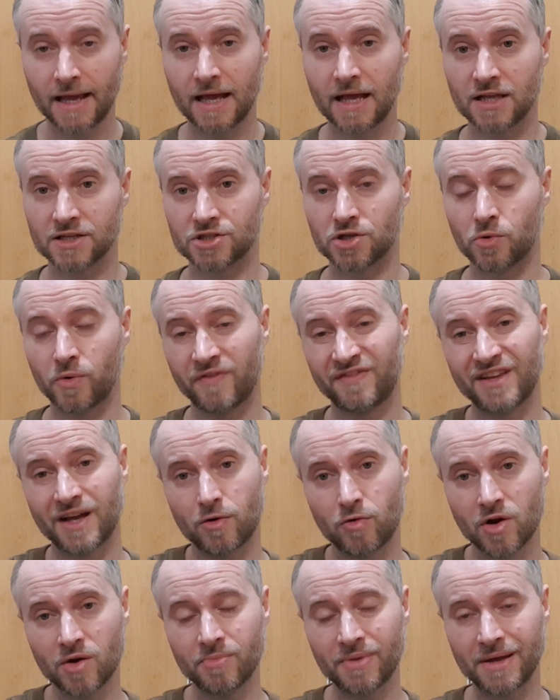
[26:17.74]
So if there
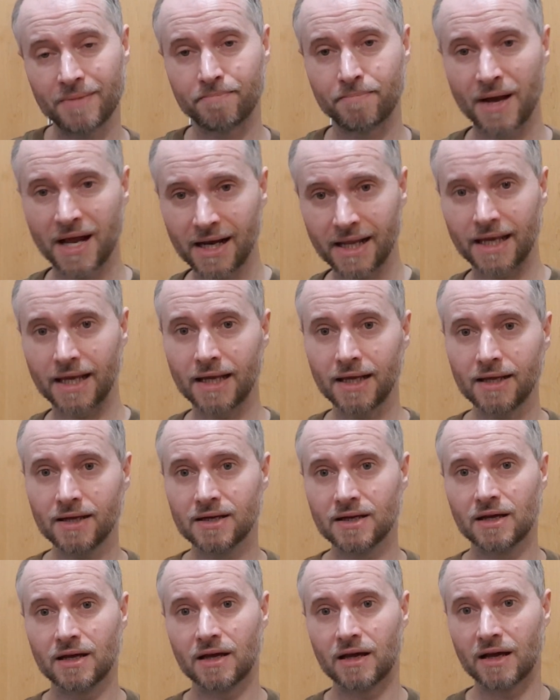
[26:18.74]
will be belly,
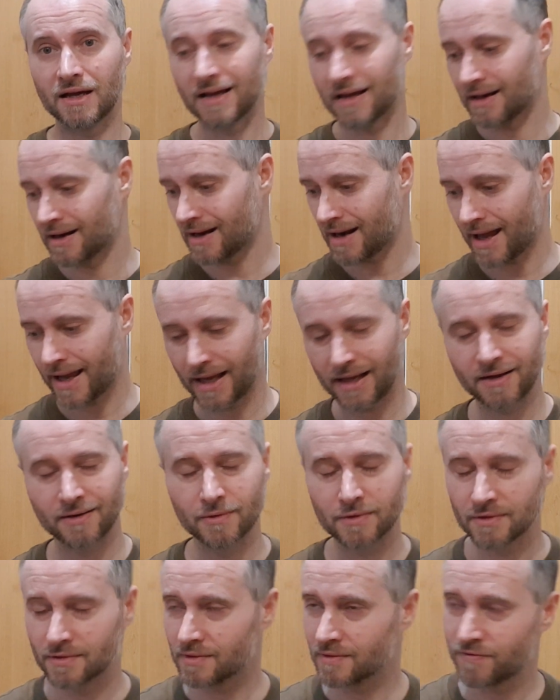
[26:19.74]
like
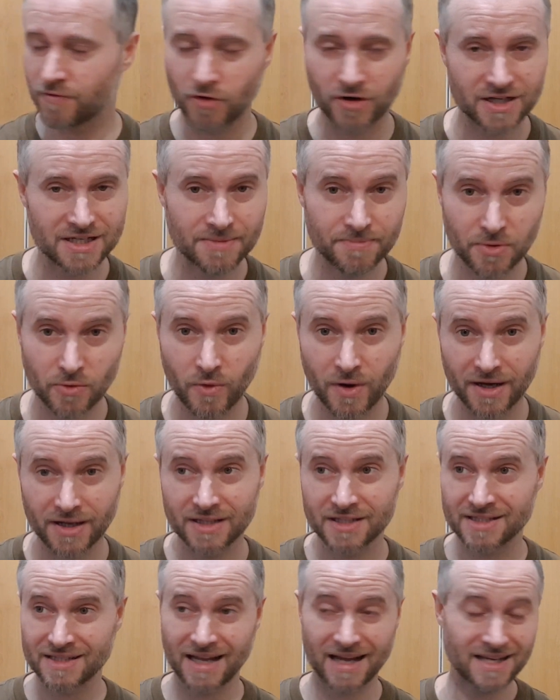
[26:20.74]
for example,
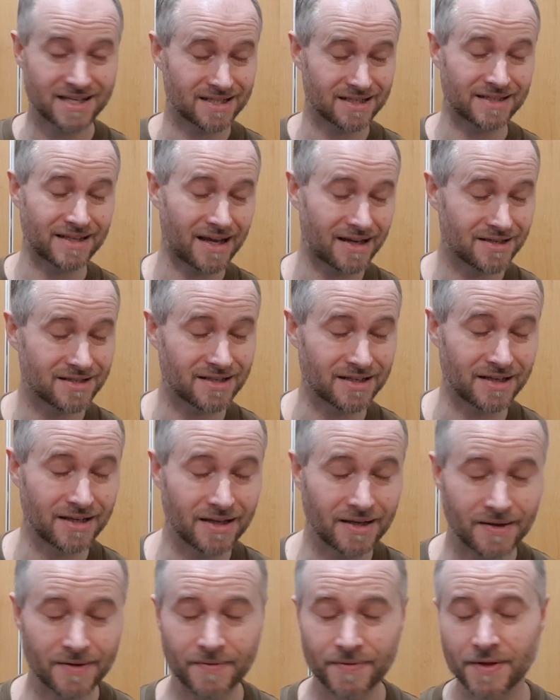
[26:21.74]
it's
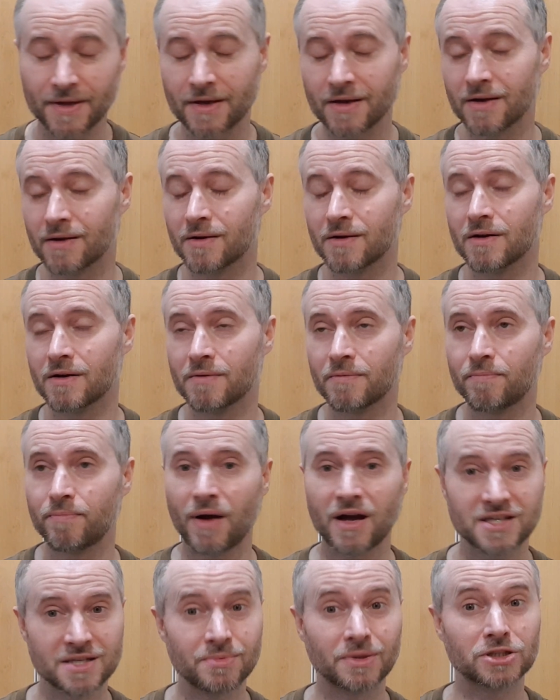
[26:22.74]
nicely
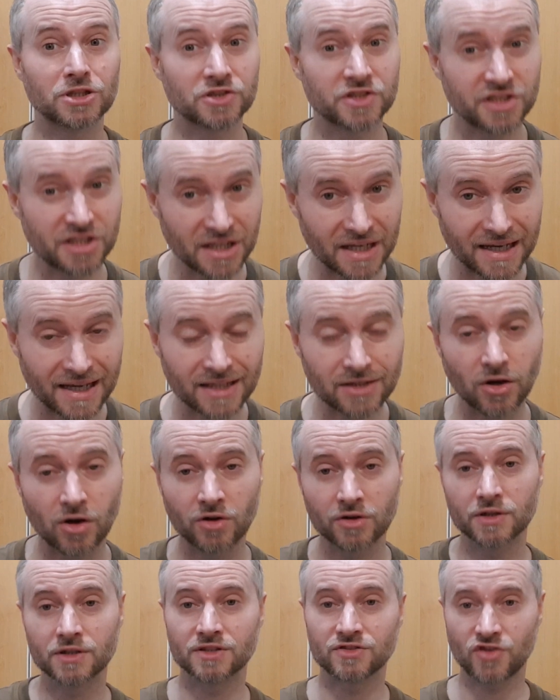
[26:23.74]
possible to see it
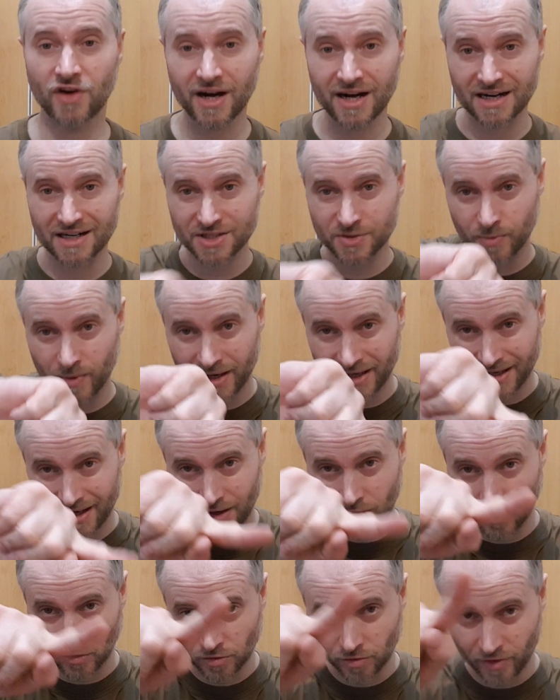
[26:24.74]
on trackers where they
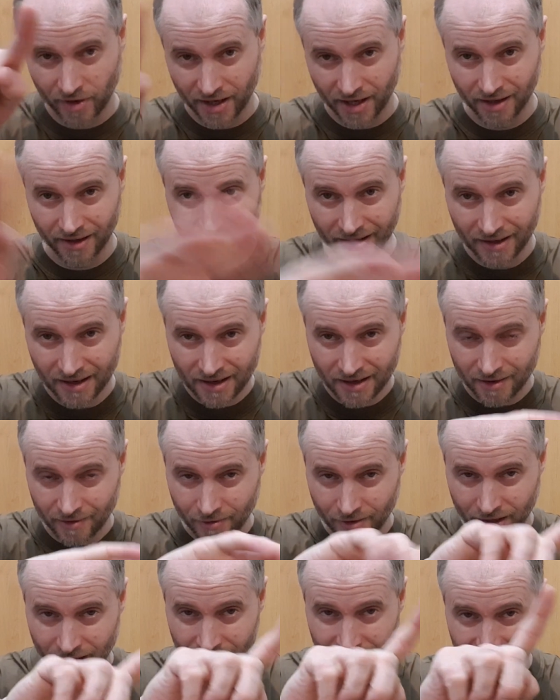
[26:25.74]
got really
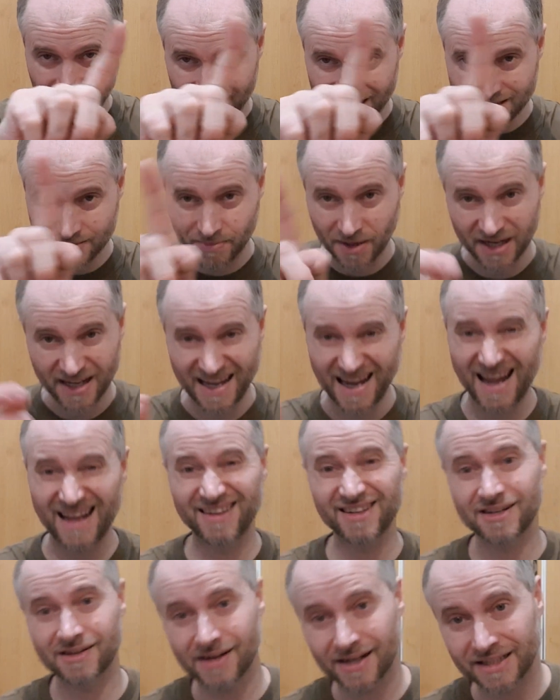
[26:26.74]
nice belly and
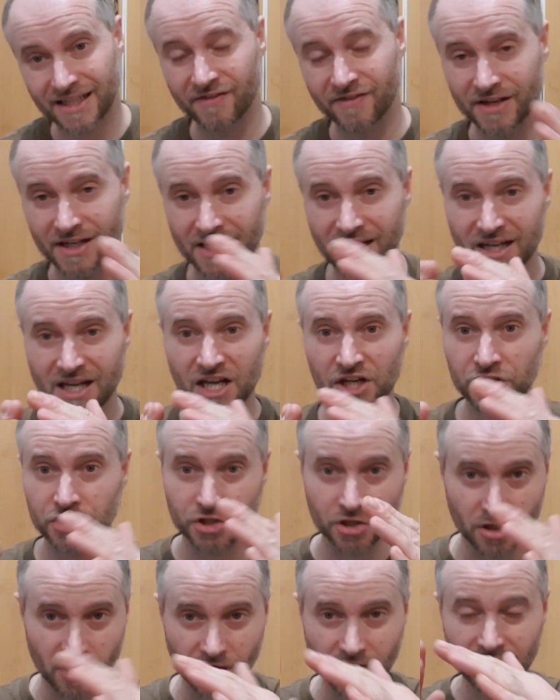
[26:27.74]
relatively
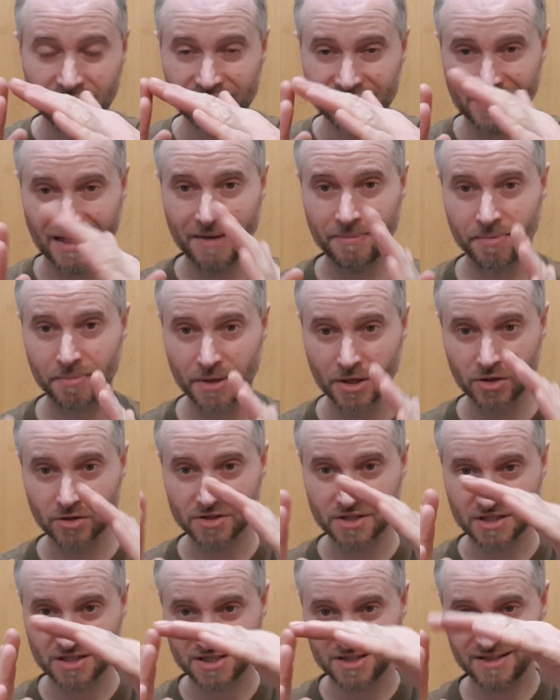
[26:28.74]
dull tip,
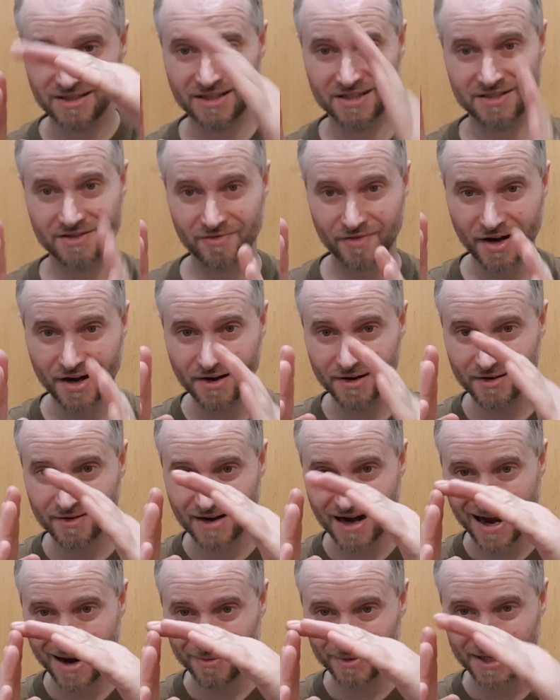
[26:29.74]
because it's really
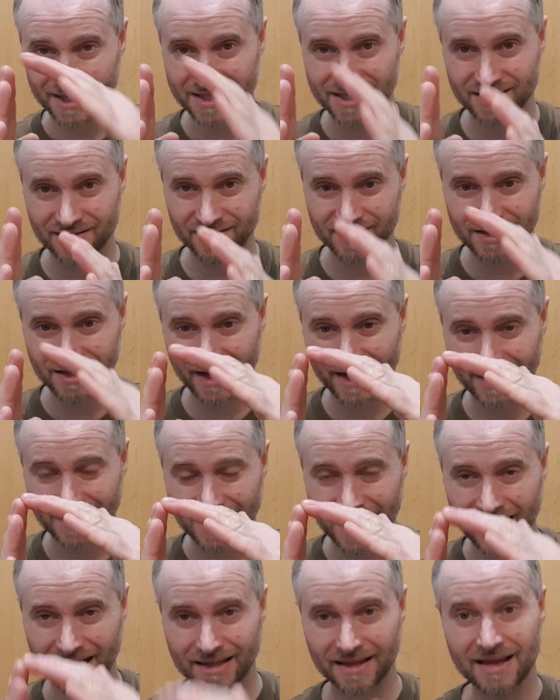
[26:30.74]
round. It's like
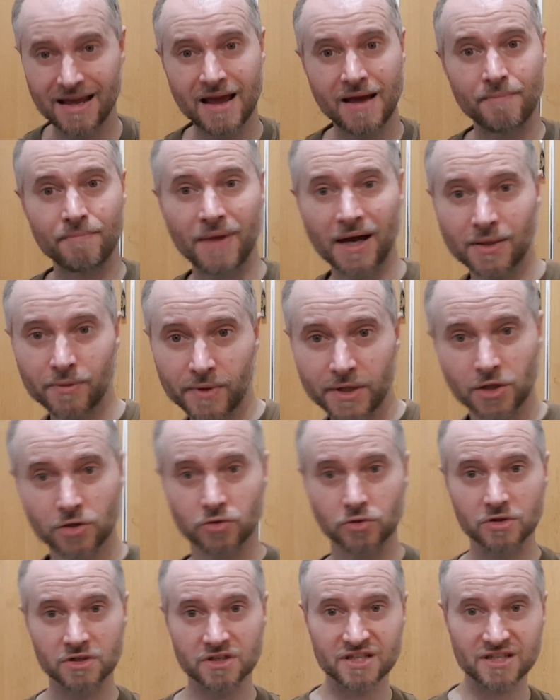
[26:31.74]
that. But when you do
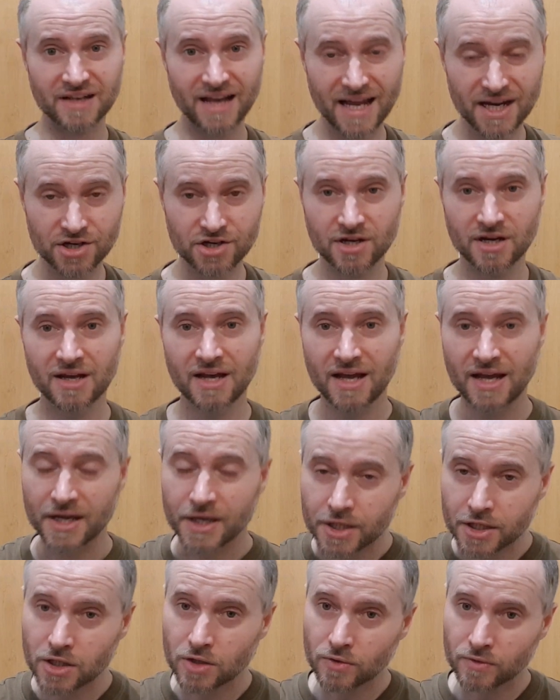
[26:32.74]
the slash,
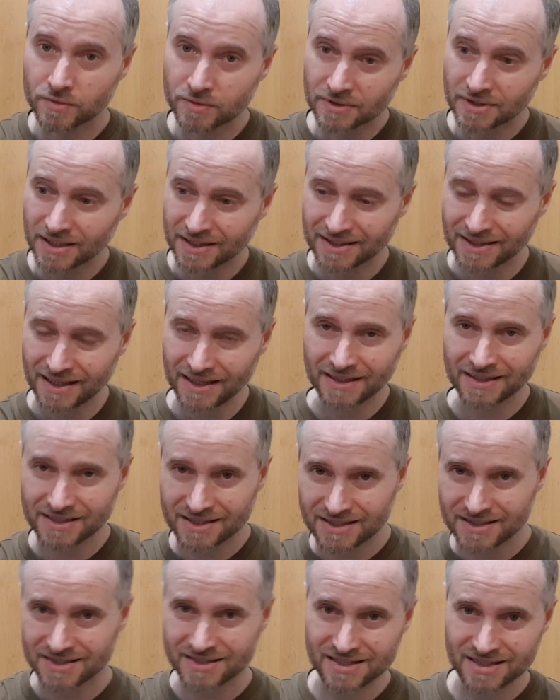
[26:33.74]
you know,
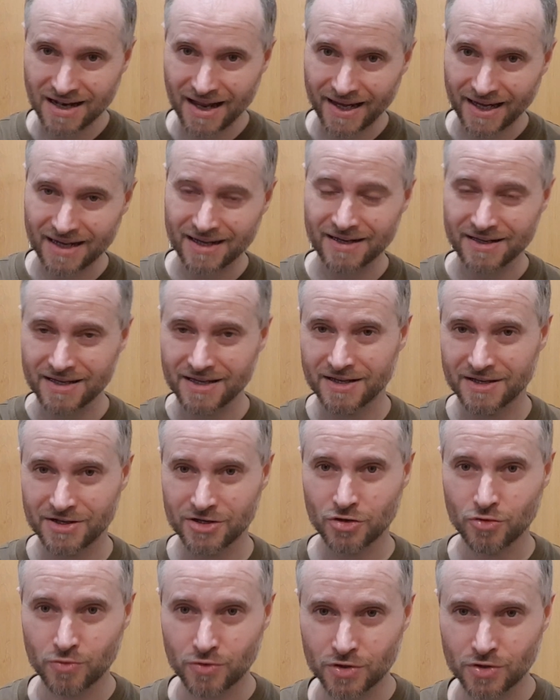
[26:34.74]
it's like
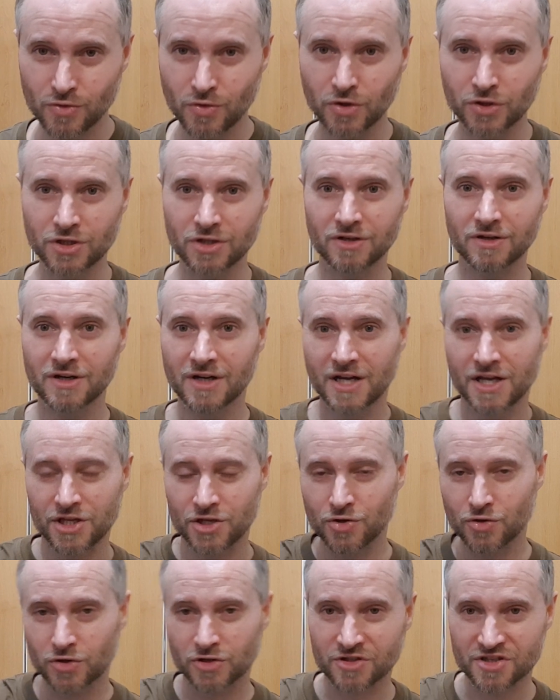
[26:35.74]
you
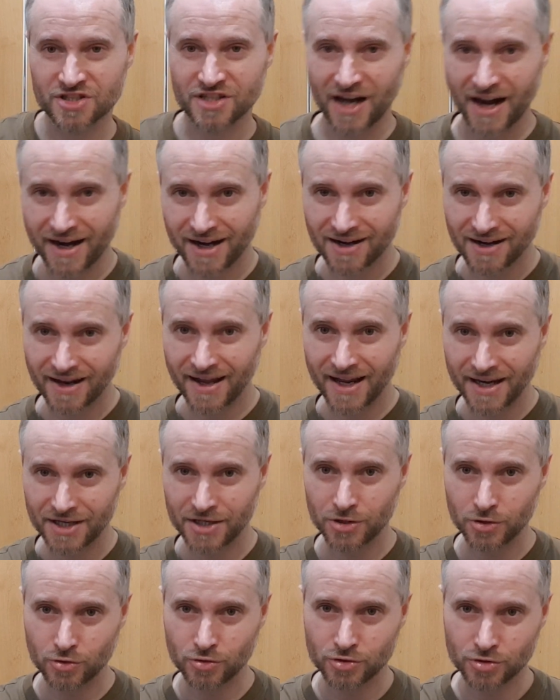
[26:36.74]
got a cycle and
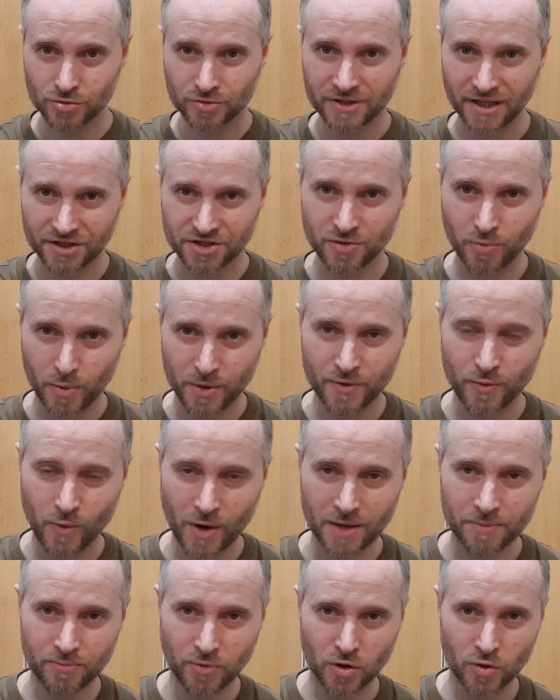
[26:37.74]
you touch with
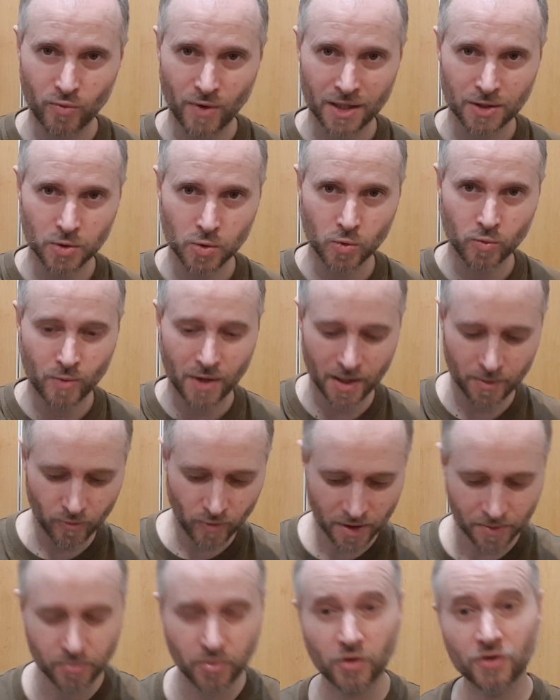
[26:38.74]
one
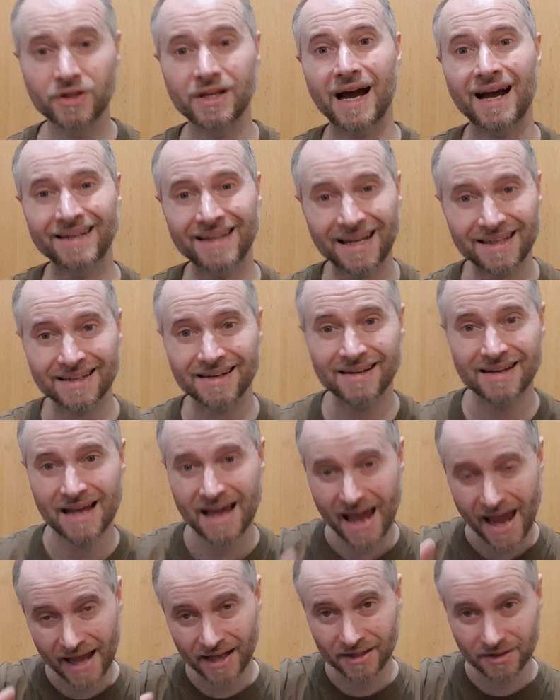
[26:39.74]
point another
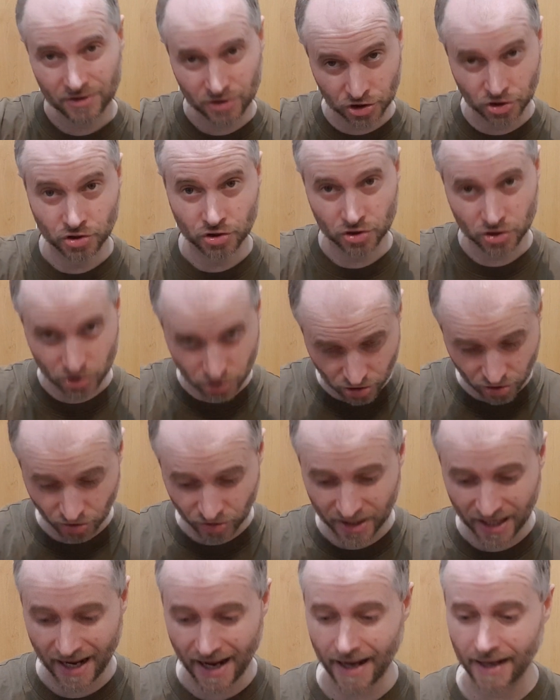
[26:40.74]
and to
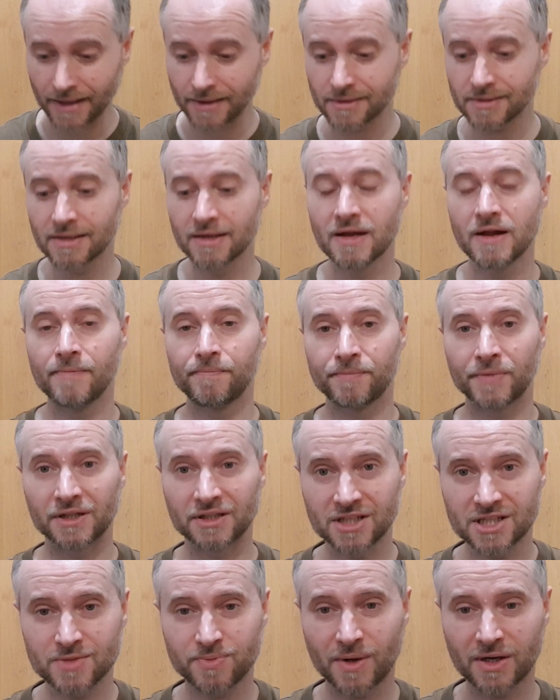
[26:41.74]
the end. But
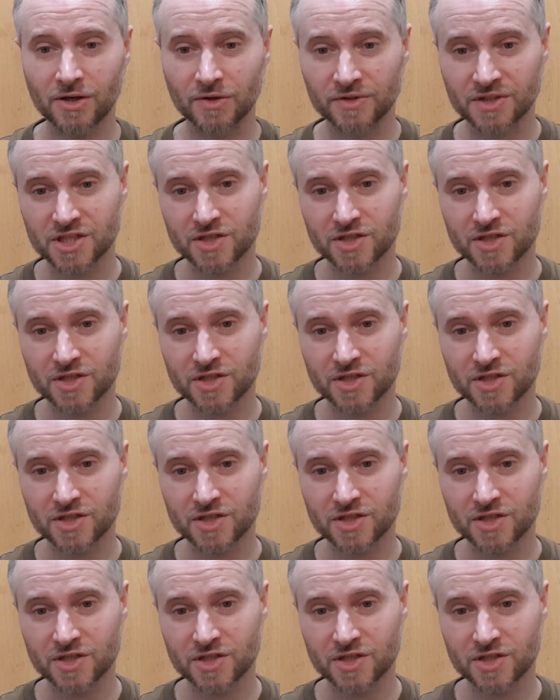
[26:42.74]
this one,